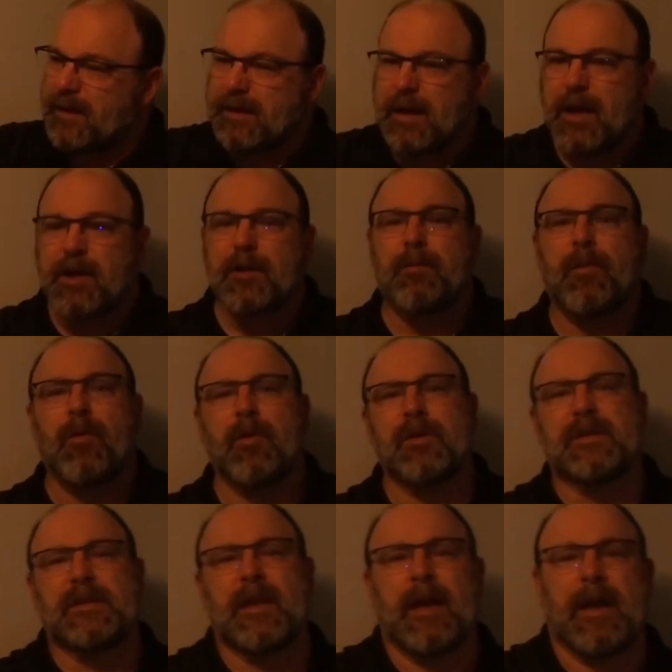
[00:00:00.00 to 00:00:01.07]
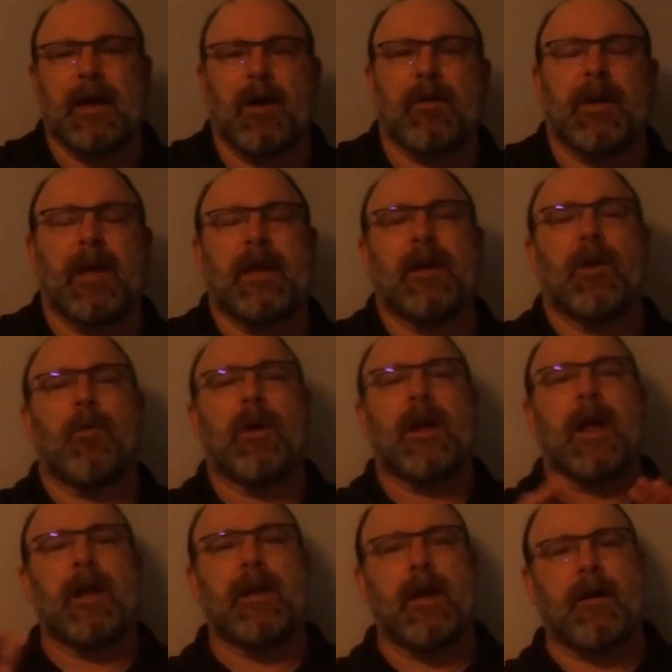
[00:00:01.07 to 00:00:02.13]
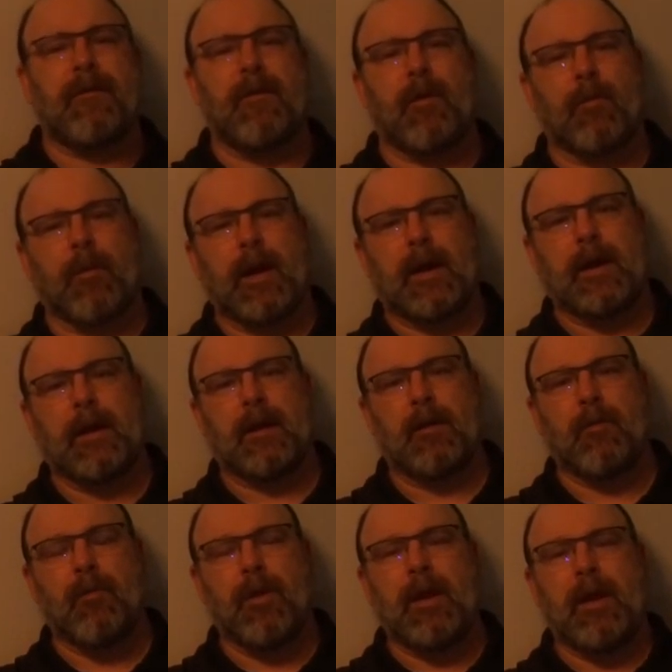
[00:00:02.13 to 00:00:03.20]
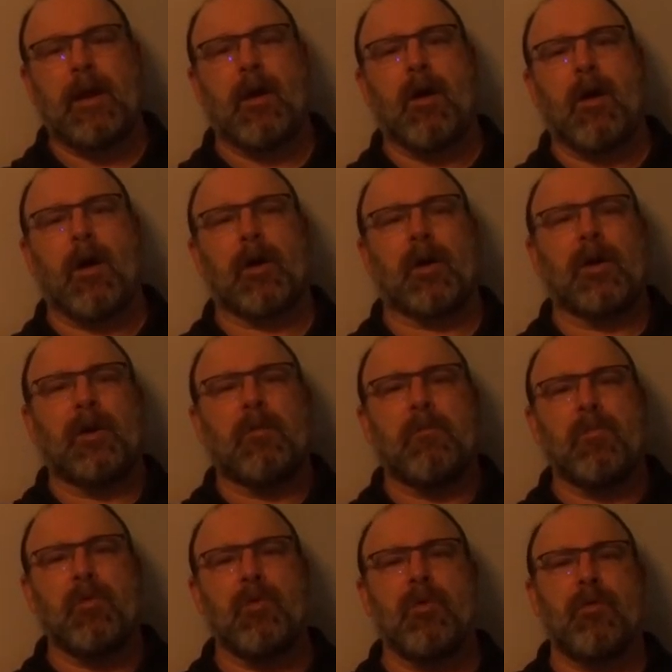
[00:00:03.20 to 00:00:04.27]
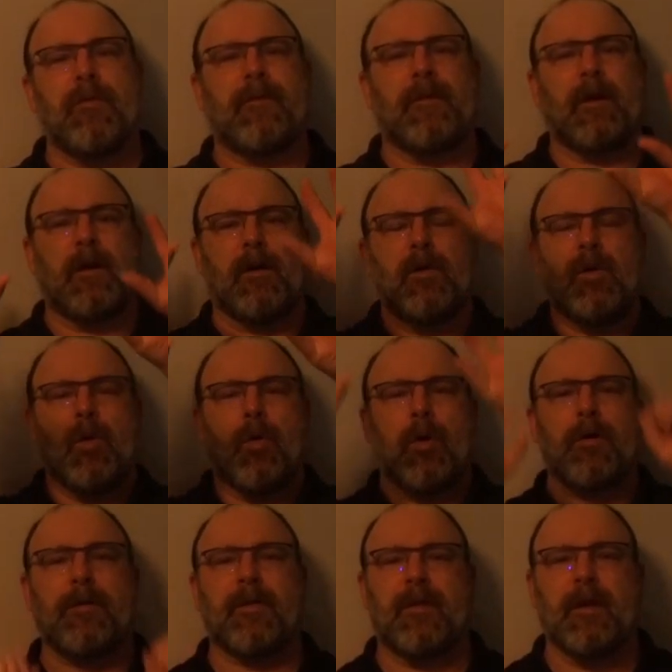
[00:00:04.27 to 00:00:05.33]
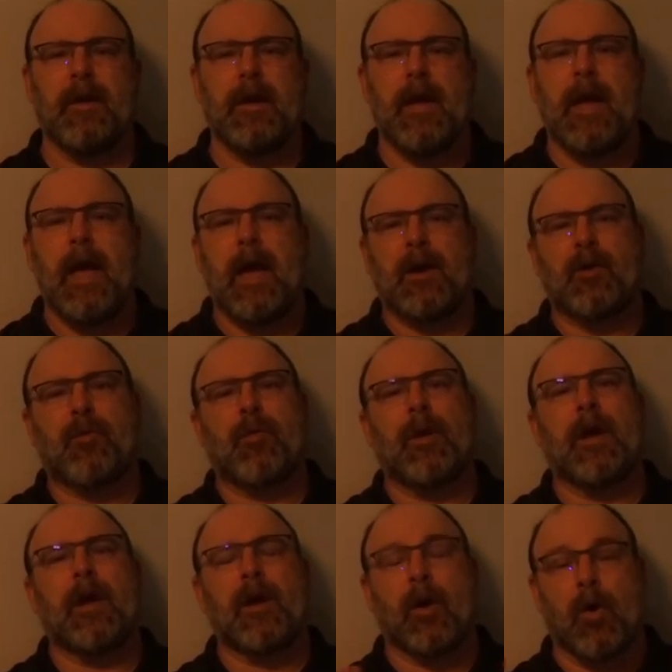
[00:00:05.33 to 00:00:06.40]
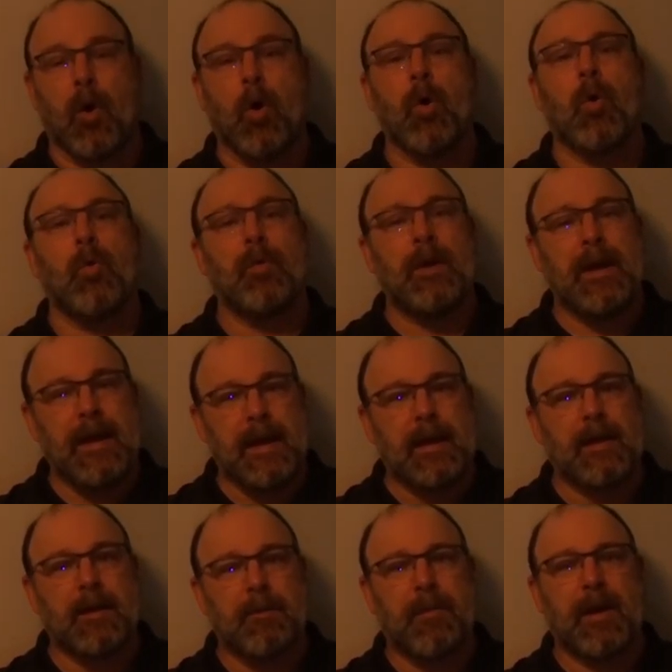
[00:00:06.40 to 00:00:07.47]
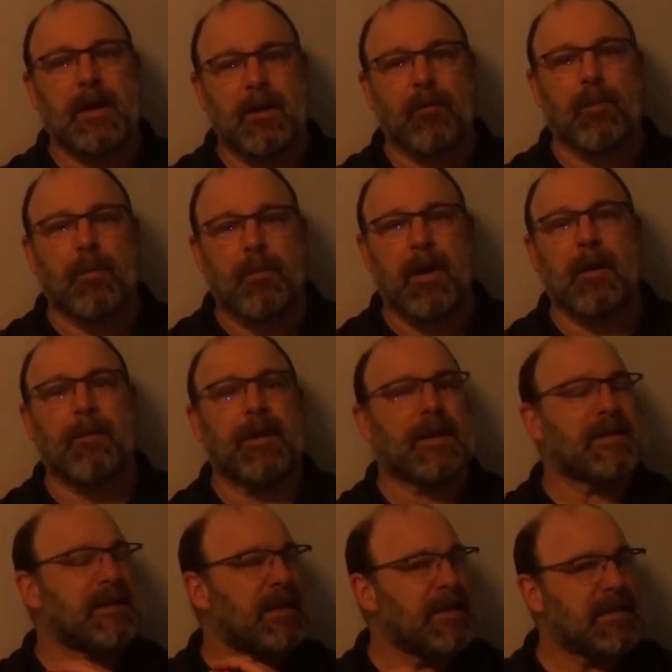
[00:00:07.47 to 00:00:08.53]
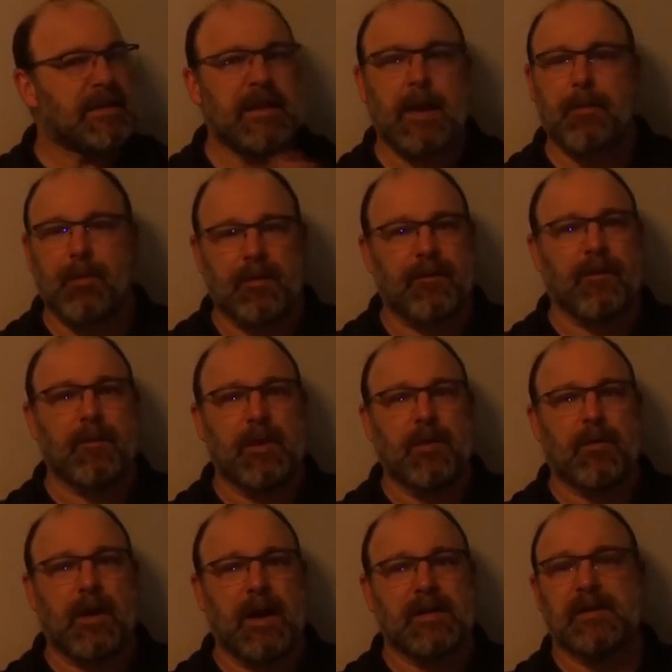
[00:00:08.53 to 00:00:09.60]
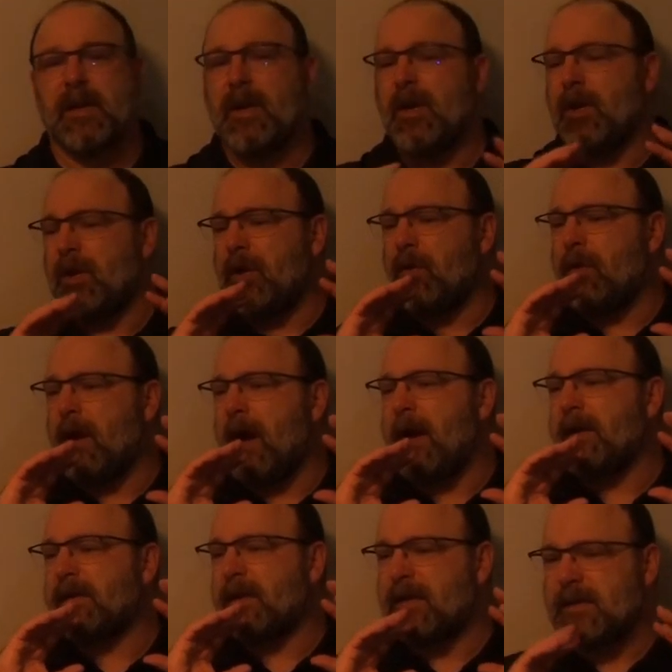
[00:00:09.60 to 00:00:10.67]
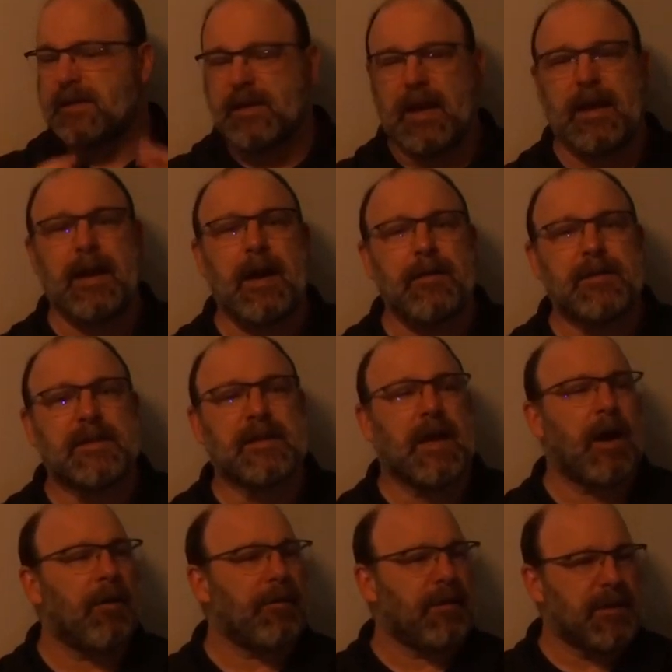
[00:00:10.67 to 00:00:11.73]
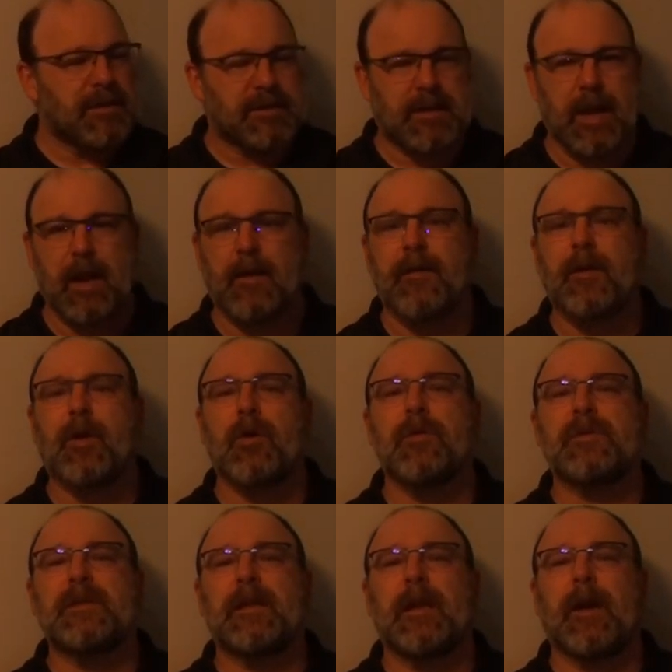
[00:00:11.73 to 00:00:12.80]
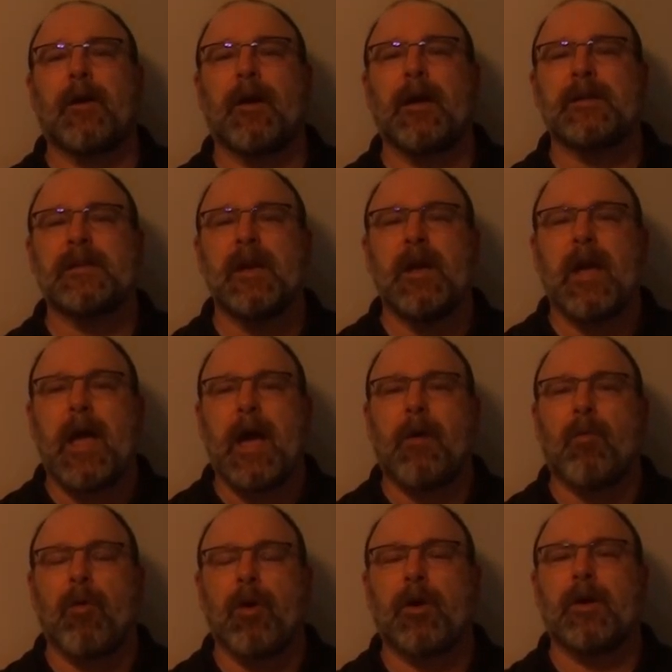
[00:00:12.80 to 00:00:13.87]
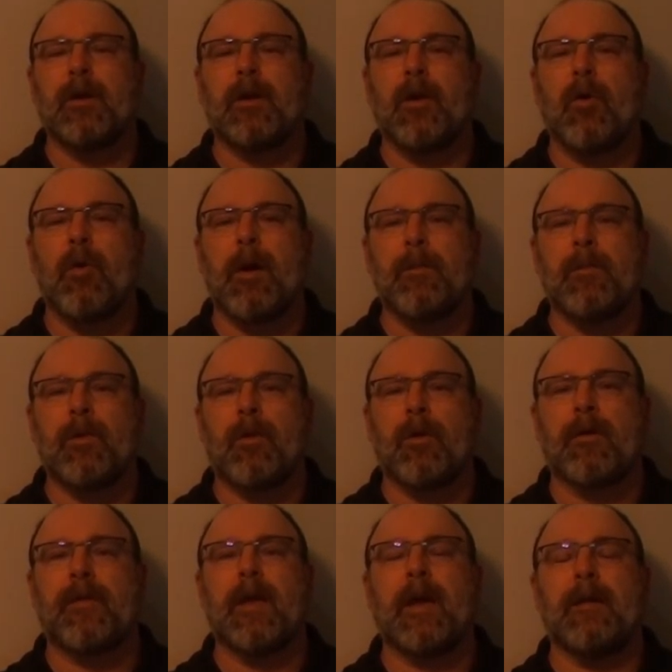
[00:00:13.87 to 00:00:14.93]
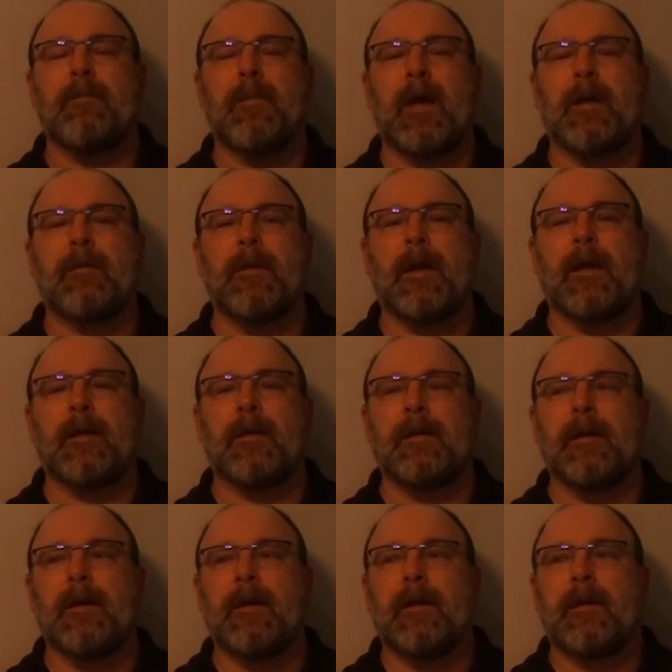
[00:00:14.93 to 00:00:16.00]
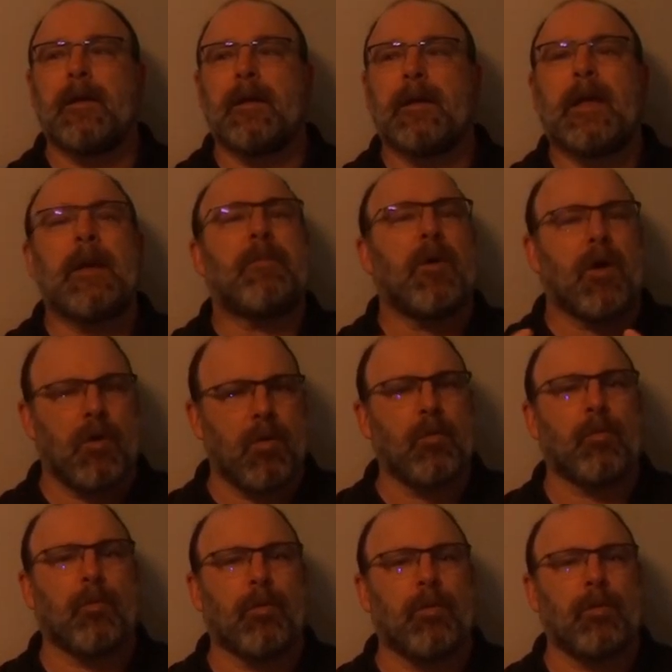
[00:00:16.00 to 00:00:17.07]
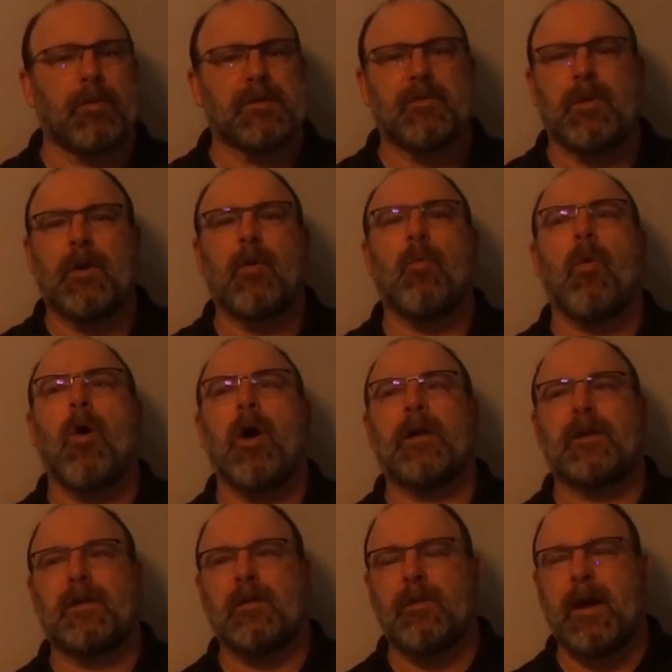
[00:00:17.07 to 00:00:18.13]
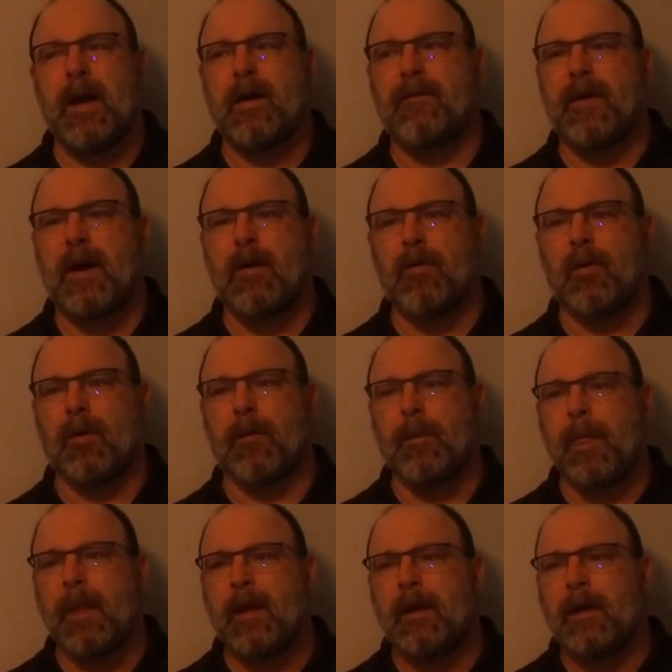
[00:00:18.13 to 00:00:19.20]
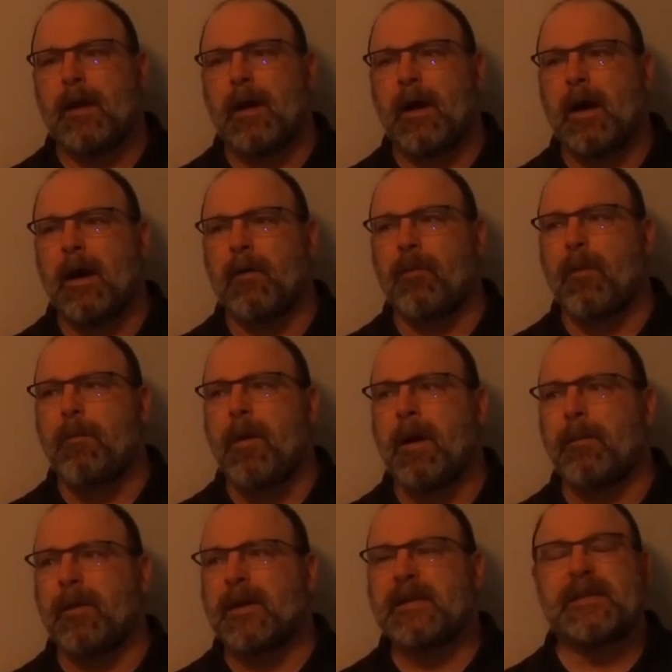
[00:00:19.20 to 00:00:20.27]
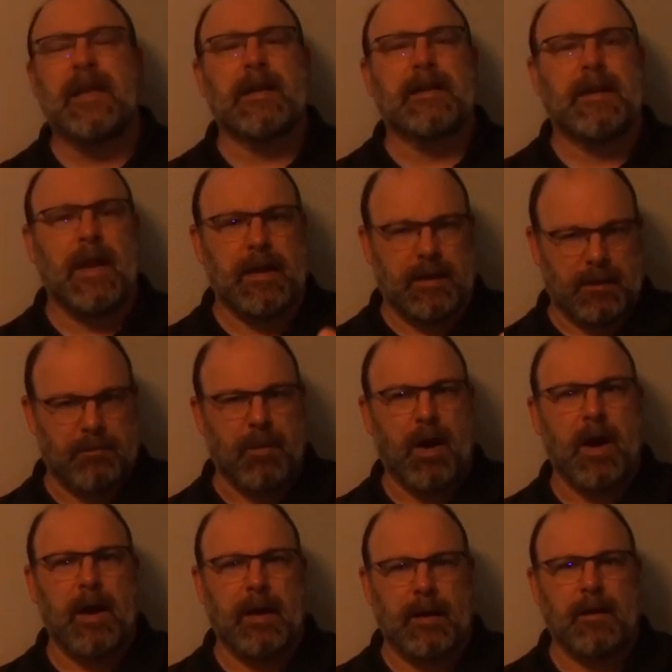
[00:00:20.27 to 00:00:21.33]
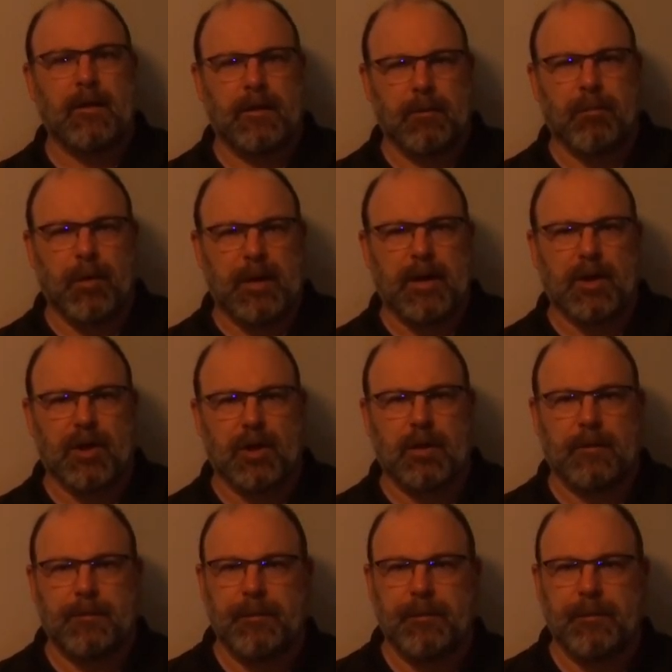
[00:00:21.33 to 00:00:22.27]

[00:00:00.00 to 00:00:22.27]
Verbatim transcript: the Dutch Boers say, okay, you know what, enough already. We are going to move north and create our own independent republics separate from you guys. You guys can stay down south, stay on the coastal areas, and we're going to go up north and, and, and keep our own rules. We don't want to have our uh, republics dictated by the British.